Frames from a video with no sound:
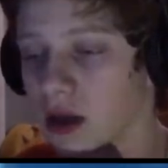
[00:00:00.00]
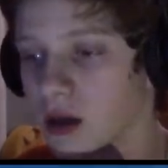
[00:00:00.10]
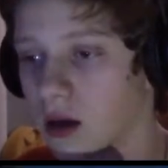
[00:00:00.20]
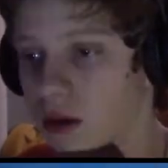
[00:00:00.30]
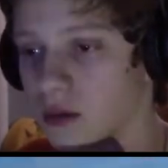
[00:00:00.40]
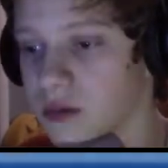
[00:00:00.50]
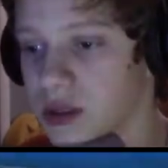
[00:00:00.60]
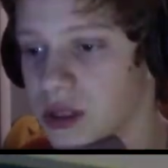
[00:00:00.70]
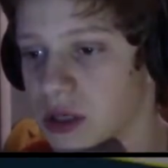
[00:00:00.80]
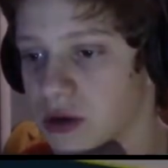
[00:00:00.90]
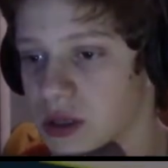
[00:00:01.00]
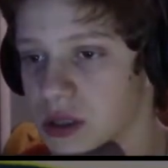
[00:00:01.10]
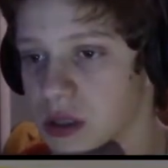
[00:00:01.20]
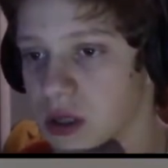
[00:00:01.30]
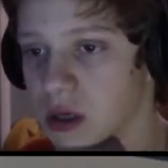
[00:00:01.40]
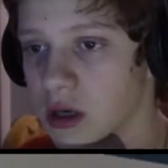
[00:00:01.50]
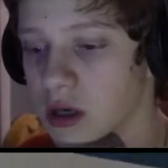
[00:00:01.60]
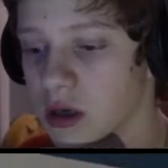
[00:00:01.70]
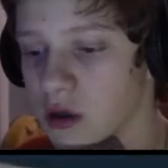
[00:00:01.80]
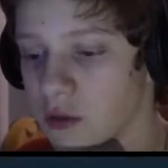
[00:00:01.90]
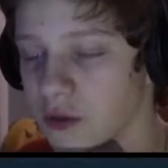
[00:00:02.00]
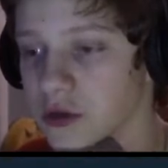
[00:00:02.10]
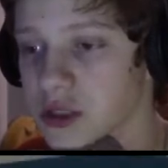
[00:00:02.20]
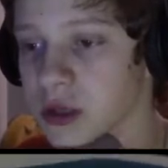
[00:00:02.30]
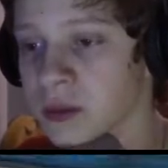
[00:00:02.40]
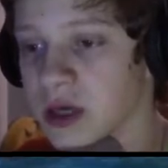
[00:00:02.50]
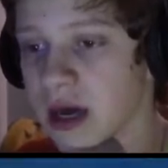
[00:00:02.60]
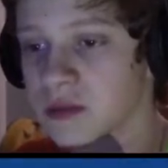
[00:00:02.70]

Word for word: Like, seriously. There's some